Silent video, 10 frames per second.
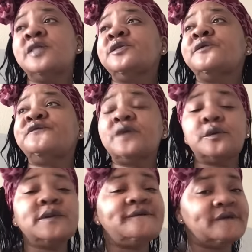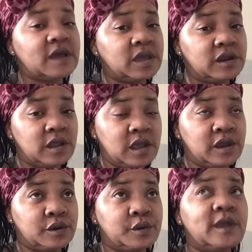They're very fucking
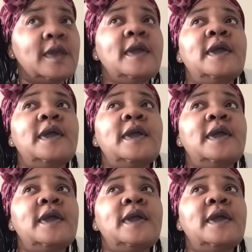ignorant.